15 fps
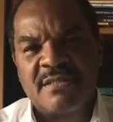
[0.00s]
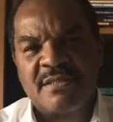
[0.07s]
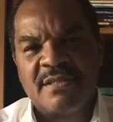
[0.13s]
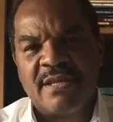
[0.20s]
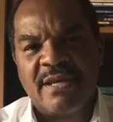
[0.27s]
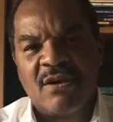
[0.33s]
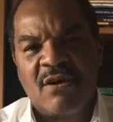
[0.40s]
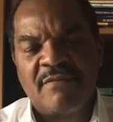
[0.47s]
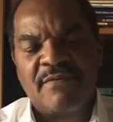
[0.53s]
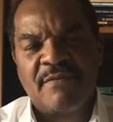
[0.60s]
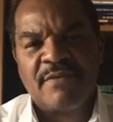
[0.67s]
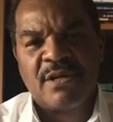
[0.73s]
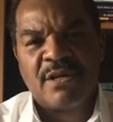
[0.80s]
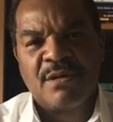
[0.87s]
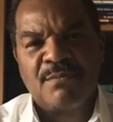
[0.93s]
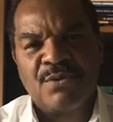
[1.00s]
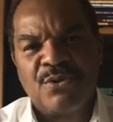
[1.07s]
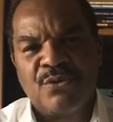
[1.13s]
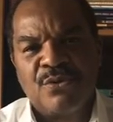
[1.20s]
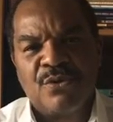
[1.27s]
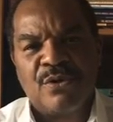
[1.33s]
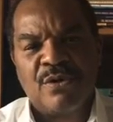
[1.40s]
and off of the
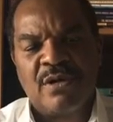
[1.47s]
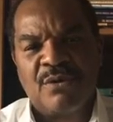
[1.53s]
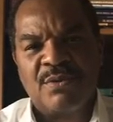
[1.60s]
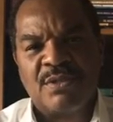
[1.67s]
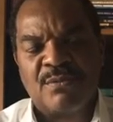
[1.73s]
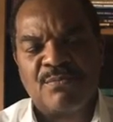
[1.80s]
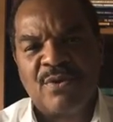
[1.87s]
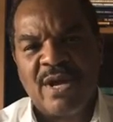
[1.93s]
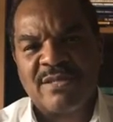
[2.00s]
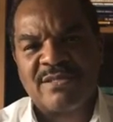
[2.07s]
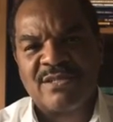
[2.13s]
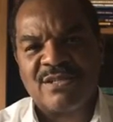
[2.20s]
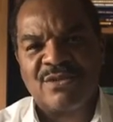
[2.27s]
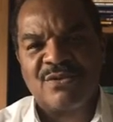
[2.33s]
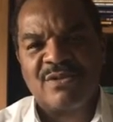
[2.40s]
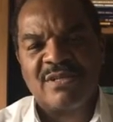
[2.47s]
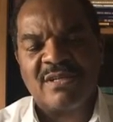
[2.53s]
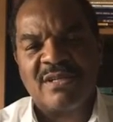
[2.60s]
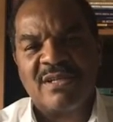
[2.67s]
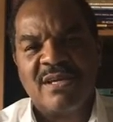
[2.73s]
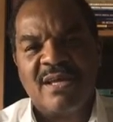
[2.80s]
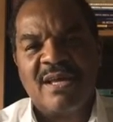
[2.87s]
computer with the prosecutor,
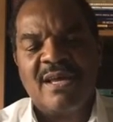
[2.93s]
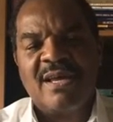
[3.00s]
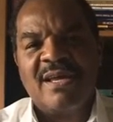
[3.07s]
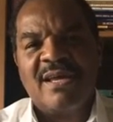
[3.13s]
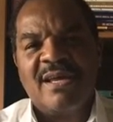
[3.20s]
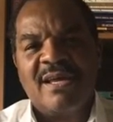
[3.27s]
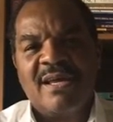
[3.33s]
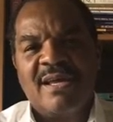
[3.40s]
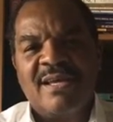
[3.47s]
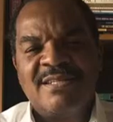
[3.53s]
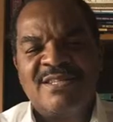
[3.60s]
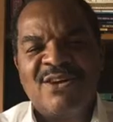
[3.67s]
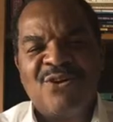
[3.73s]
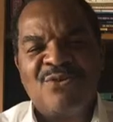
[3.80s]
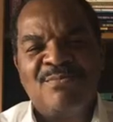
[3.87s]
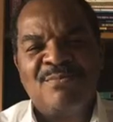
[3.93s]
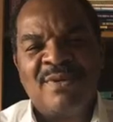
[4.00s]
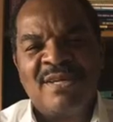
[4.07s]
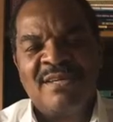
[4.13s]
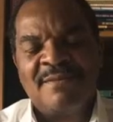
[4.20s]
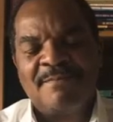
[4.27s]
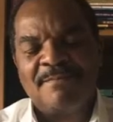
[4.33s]
he told
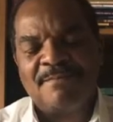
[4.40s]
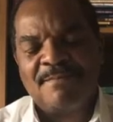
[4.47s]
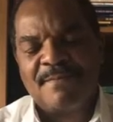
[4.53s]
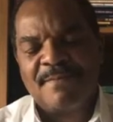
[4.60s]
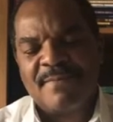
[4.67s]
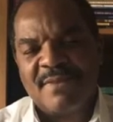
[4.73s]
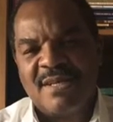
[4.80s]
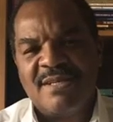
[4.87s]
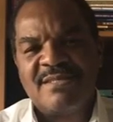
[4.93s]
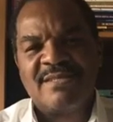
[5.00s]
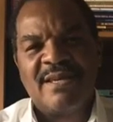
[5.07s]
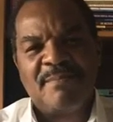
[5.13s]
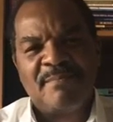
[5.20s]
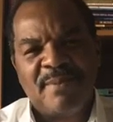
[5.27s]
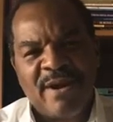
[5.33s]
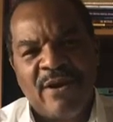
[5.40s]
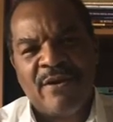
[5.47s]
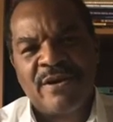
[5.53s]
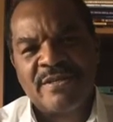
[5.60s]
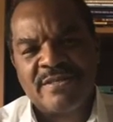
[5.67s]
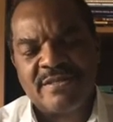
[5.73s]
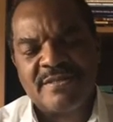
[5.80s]
me, he said,
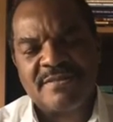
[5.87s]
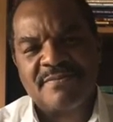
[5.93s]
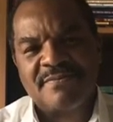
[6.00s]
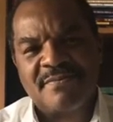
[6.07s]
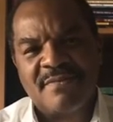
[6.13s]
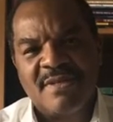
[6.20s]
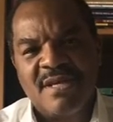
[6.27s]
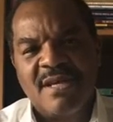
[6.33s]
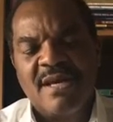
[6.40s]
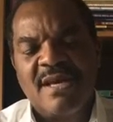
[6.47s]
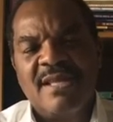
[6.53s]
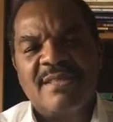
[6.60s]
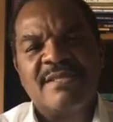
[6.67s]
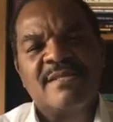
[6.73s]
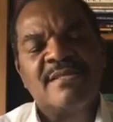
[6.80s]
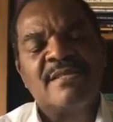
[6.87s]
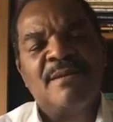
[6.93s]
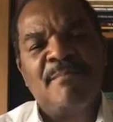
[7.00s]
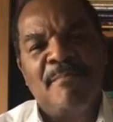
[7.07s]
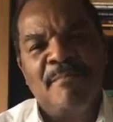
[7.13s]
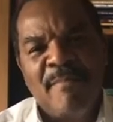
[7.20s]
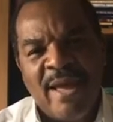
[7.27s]
"Paris, this is the
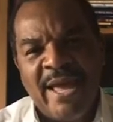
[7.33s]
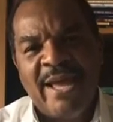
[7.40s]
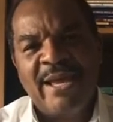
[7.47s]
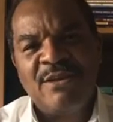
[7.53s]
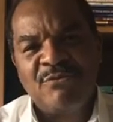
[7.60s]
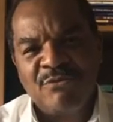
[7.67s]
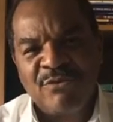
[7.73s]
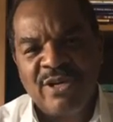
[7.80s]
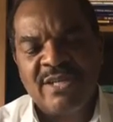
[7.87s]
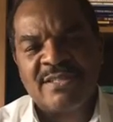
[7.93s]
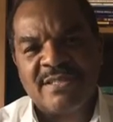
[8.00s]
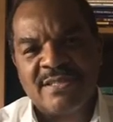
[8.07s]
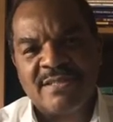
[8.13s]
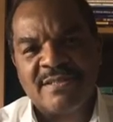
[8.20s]
main reason